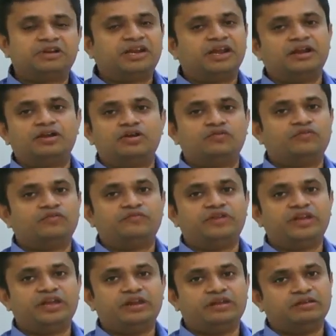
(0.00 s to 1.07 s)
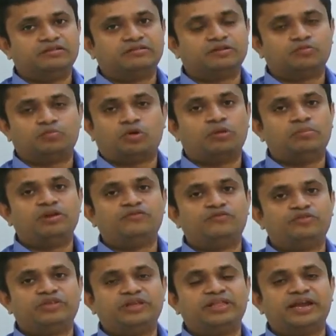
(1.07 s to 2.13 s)
10 to 15 years. Probably if
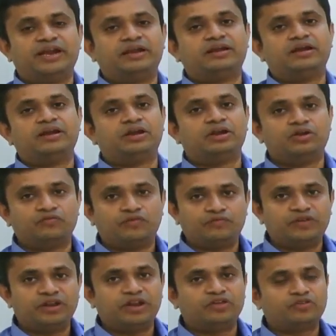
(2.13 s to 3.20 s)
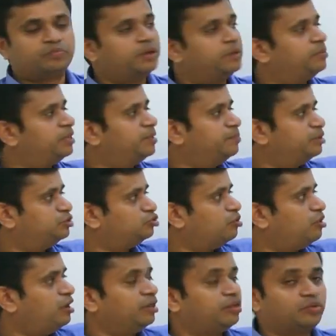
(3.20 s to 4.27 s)
you see the entire 10 to 15 years paper, the
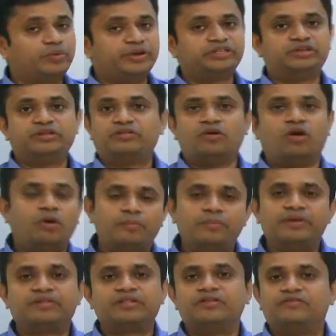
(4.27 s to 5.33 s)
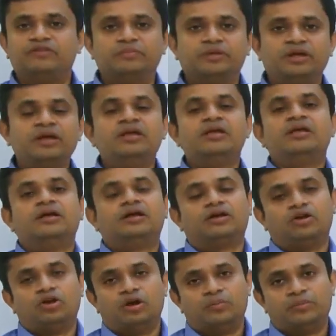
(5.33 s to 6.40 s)
majority of the questions obviously from the
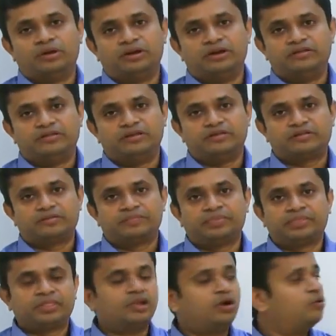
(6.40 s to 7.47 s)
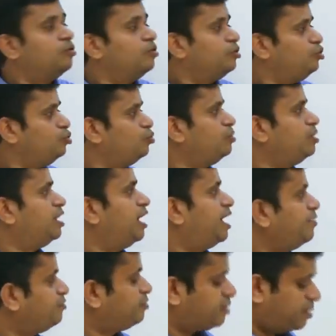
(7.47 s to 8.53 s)
glomerular disease. Now, you will
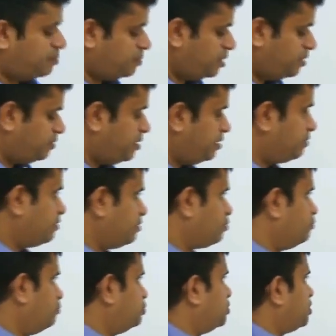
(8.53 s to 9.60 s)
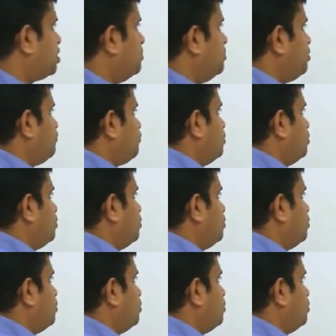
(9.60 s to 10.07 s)
have some diseases which are coming